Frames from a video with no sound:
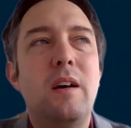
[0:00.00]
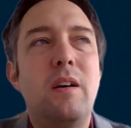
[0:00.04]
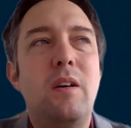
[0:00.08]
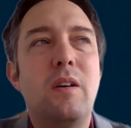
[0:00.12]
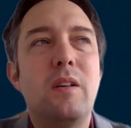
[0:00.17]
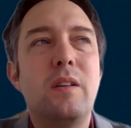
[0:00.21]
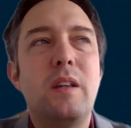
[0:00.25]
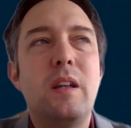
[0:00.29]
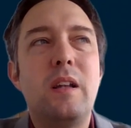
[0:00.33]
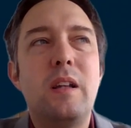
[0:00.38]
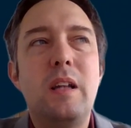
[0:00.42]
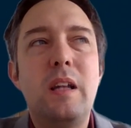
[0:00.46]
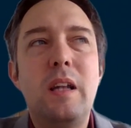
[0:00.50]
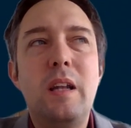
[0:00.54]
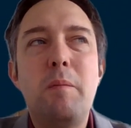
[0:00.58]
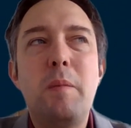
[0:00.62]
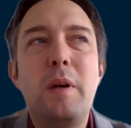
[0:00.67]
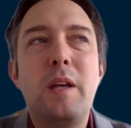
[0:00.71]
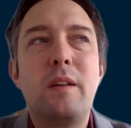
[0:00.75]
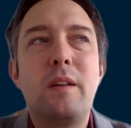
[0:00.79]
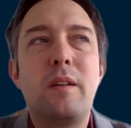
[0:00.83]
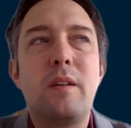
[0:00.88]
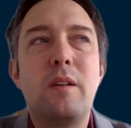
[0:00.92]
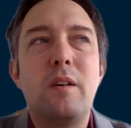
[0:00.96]
on the
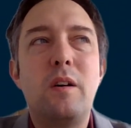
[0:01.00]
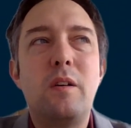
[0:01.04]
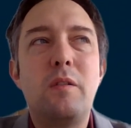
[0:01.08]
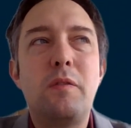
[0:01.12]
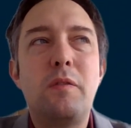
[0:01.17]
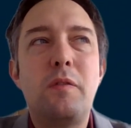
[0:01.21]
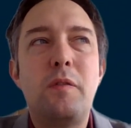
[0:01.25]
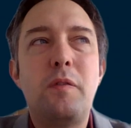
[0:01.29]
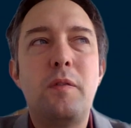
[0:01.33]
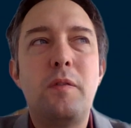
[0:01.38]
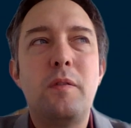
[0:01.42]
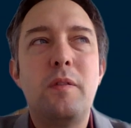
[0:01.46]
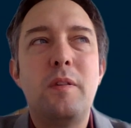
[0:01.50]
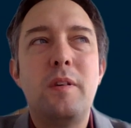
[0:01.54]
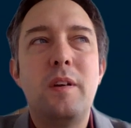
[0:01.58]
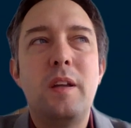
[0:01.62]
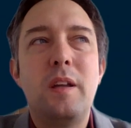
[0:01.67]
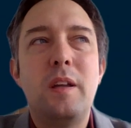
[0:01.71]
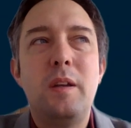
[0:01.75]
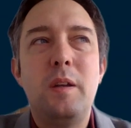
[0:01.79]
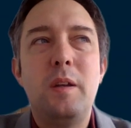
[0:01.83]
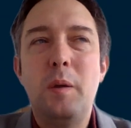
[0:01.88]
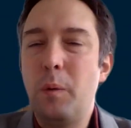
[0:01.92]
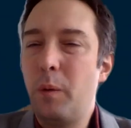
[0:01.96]
limit of
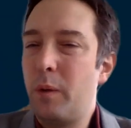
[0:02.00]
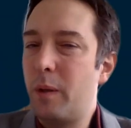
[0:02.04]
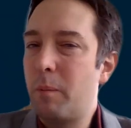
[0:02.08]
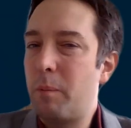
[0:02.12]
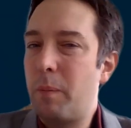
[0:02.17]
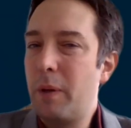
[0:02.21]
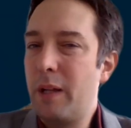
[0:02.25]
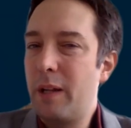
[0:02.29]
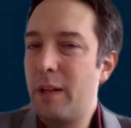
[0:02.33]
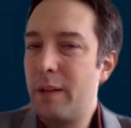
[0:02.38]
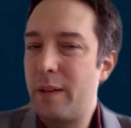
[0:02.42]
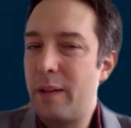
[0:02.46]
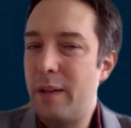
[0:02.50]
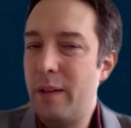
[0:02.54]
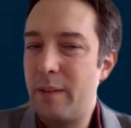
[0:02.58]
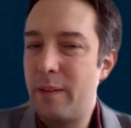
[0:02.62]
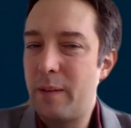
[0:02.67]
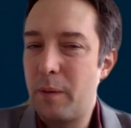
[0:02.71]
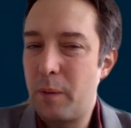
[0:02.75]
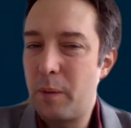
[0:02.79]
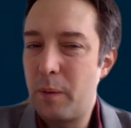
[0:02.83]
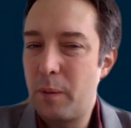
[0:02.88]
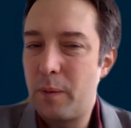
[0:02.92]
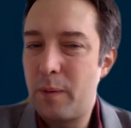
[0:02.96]
usability,
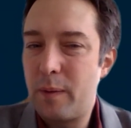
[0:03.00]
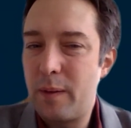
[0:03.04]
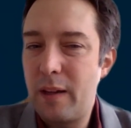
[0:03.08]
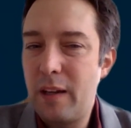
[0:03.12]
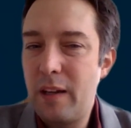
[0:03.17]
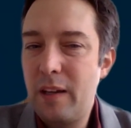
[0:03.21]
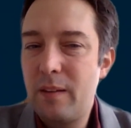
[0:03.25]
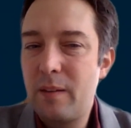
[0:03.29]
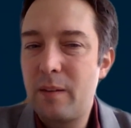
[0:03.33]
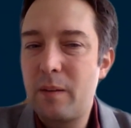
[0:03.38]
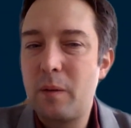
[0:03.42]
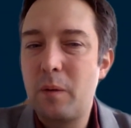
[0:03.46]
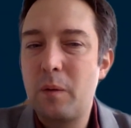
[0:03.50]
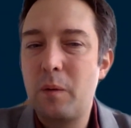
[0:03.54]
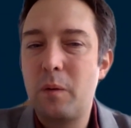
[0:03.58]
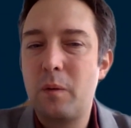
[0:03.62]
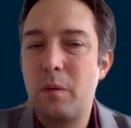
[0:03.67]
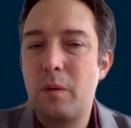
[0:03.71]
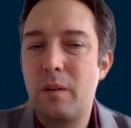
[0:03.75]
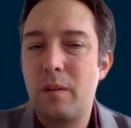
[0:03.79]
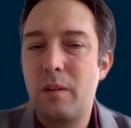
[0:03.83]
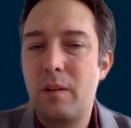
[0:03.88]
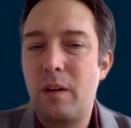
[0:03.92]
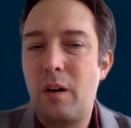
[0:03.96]
so to say.
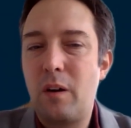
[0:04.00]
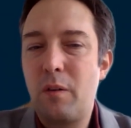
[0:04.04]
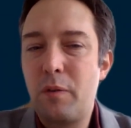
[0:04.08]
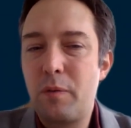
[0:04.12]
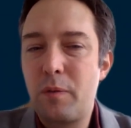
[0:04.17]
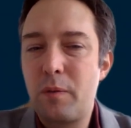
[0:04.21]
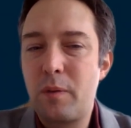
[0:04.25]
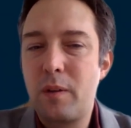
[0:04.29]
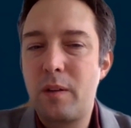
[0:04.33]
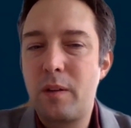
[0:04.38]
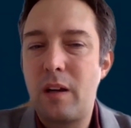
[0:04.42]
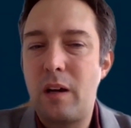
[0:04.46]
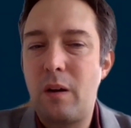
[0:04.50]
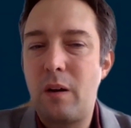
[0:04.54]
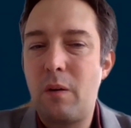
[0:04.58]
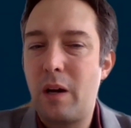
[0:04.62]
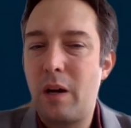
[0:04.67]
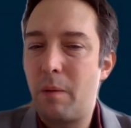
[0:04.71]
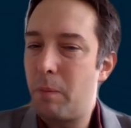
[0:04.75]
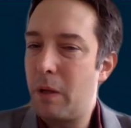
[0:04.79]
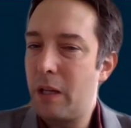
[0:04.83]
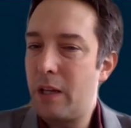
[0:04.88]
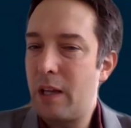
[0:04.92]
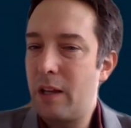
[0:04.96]
So often
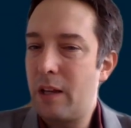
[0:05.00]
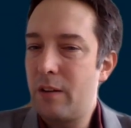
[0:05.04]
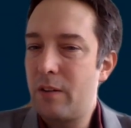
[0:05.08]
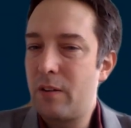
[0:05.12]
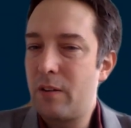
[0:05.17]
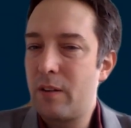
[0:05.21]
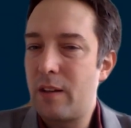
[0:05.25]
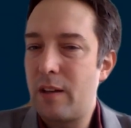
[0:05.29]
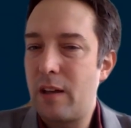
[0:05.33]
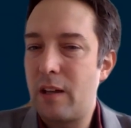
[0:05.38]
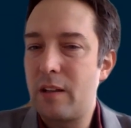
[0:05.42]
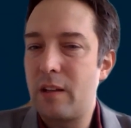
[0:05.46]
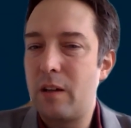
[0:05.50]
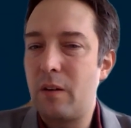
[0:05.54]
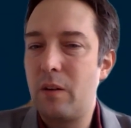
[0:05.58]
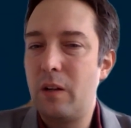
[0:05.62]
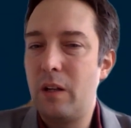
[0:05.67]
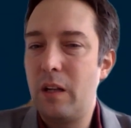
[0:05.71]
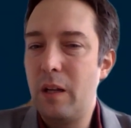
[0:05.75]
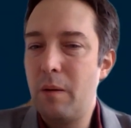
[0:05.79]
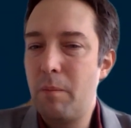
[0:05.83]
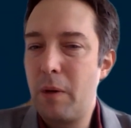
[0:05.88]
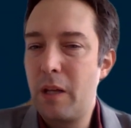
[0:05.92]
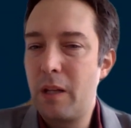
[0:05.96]
our applications are now
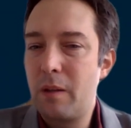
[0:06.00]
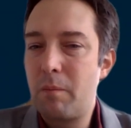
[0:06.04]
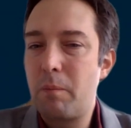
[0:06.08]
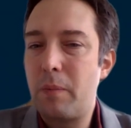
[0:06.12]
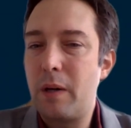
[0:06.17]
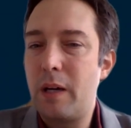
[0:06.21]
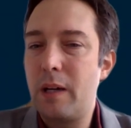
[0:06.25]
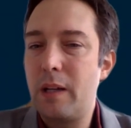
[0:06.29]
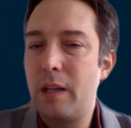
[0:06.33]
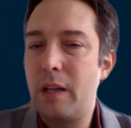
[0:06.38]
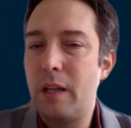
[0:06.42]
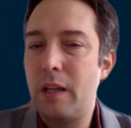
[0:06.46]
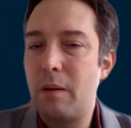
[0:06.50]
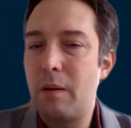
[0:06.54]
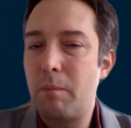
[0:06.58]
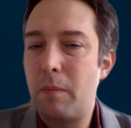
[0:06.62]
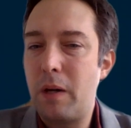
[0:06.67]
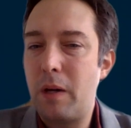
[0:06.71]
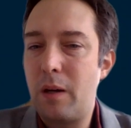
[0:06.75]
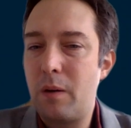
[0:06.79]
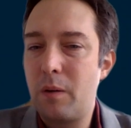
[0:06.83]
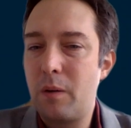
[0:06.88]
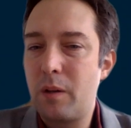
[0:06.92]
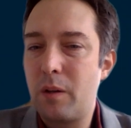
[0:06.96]
limited by the
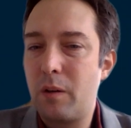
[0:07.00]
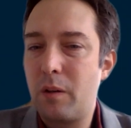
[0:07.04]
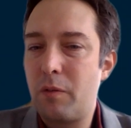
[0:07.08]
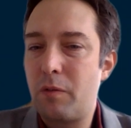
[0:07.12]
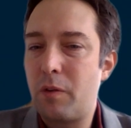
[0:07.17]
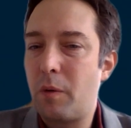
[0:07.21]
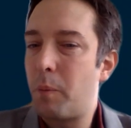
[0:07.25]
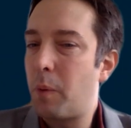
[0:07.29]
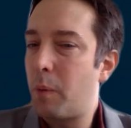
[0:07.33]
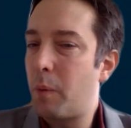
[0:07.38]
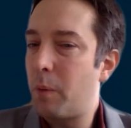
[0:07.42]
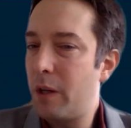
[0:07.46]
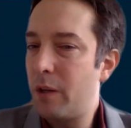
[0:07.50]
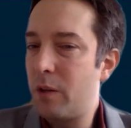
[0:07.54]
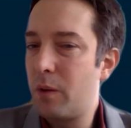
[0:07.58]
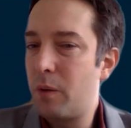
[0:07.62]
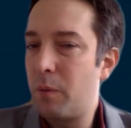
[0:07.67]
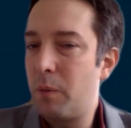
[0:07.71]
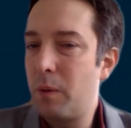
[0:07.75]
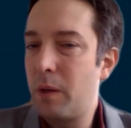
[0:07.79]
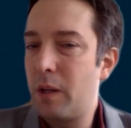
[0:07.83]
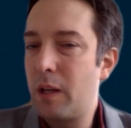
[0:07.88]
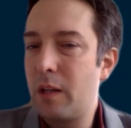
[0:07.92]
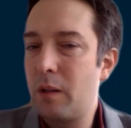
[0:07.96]
amount of
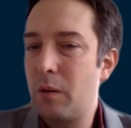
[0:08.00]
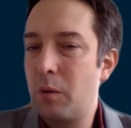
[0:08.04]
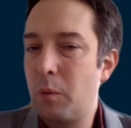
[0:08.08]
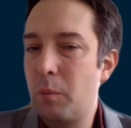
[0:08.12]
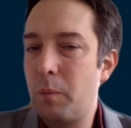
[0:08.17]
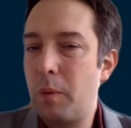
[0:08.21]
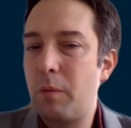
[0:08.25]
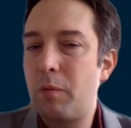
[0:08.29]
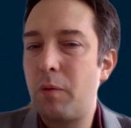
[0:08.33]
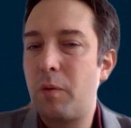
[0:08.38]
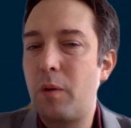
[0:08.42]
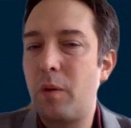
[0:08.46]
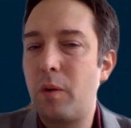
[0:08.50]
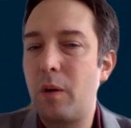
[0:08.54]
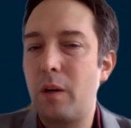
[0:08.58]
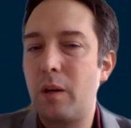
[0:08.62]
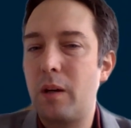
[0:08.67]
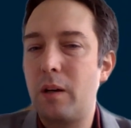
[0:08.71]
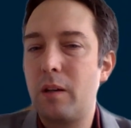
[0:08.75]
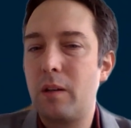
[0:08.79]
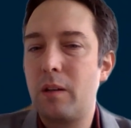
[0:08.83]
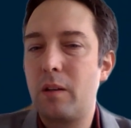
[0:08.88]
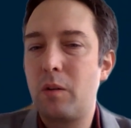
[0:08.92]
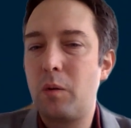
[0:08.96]
operations we can do
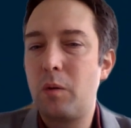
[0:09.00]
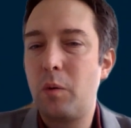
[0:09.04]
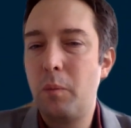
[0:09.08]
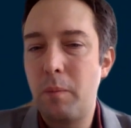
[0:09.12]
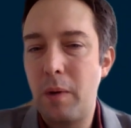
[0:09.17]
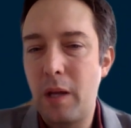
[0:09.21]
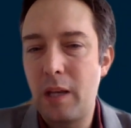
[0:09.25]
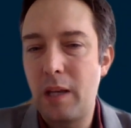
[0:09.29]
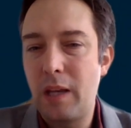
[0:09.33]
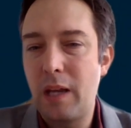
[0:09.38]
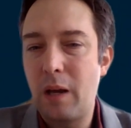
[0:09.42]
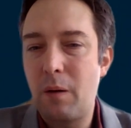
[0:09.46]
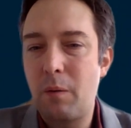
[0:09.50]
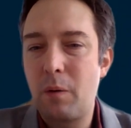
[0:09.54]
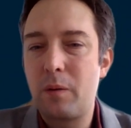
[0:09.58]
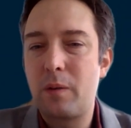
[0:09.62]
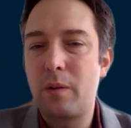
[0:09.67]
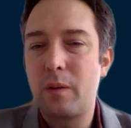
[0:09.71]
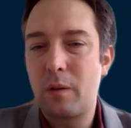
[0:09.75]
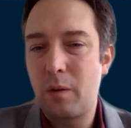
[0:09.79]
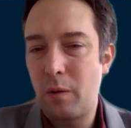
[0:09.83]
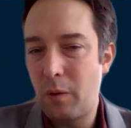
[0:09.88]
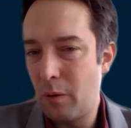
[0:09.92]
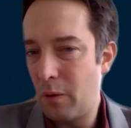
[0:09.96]
before too many
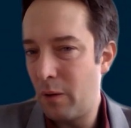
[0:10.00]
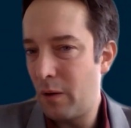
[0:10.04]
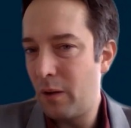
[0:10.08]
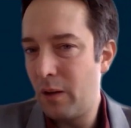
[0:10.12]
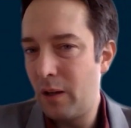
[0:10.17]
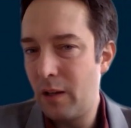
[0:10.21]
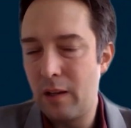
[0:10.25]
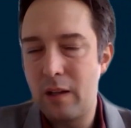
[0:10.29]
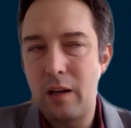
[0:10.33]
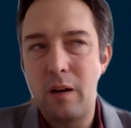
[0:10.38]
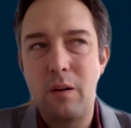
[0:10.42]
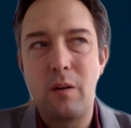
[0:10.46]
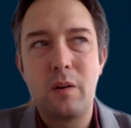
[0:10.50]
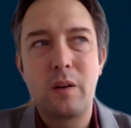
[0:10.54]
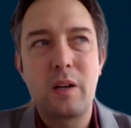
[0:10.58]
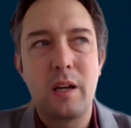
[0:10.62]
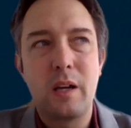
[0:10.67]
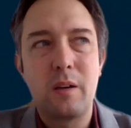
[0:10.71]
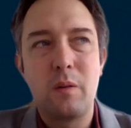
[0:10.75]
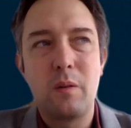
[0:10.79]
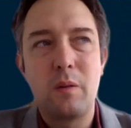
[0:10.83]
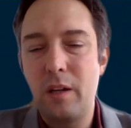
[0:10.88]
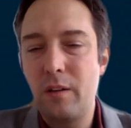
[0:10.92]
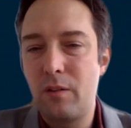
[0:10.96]
errors occur in our
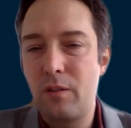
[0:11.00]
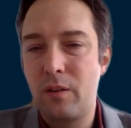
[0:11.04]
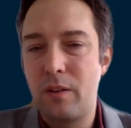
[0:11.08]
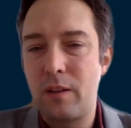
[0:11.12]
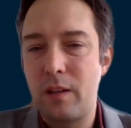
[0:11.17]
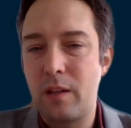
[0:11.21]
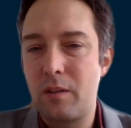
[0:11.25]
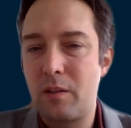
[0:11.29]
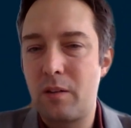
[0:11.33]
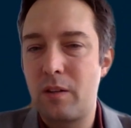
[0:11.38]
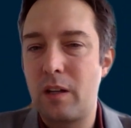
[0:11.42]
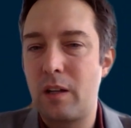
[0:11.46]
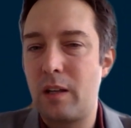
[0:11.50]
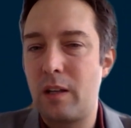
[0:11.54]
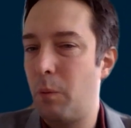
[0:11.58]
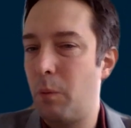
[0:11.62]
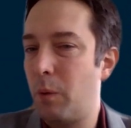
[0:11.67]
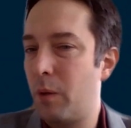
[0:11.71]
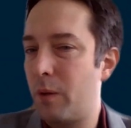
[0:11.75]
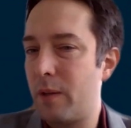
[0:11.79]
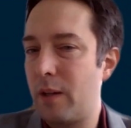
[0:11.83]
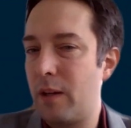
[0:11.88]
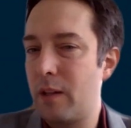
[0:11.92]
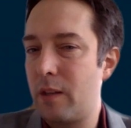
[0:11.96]
calculation, such that the
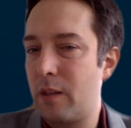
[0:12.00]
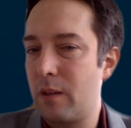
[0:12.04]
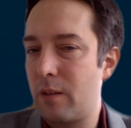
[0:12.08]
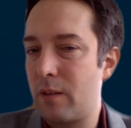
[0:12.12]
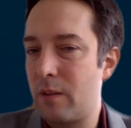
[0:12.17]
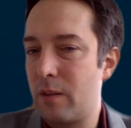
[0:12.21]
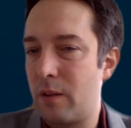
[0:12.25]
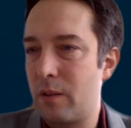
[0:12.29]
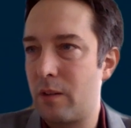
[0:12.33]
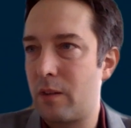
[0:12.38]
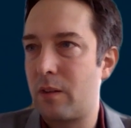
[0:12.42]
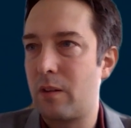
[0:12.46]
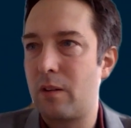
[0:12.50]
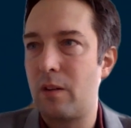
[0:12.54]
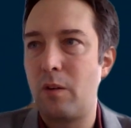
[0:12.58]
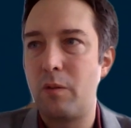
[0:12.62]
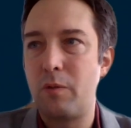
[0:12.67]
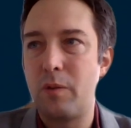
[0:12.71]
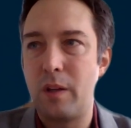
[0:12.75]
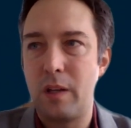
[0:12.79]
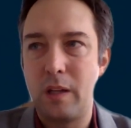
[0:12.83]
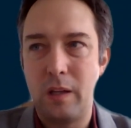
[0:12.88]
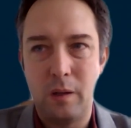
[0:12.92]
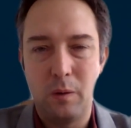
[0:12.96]
result is not
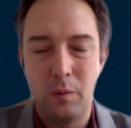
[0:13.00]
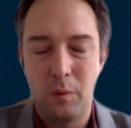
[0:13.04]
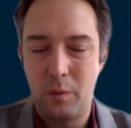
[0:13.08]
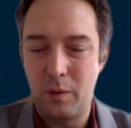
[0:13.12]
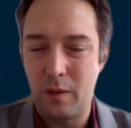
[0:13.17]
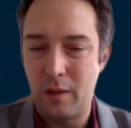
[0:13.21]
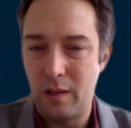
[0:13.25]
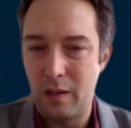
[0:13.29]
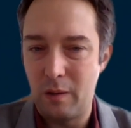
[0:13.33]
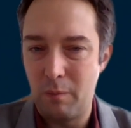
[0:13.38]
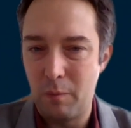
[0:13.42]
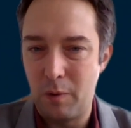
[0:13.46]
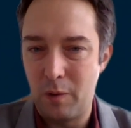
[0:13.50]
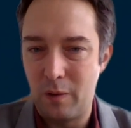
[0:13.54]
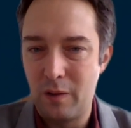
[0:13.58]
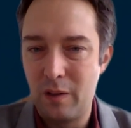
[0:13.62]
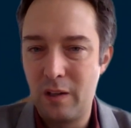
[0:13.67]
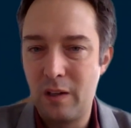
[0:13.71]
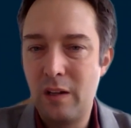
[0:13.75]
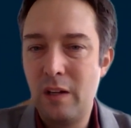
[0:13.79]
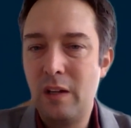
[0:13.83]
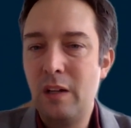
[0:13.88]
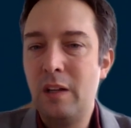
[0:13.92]
of any use anymore.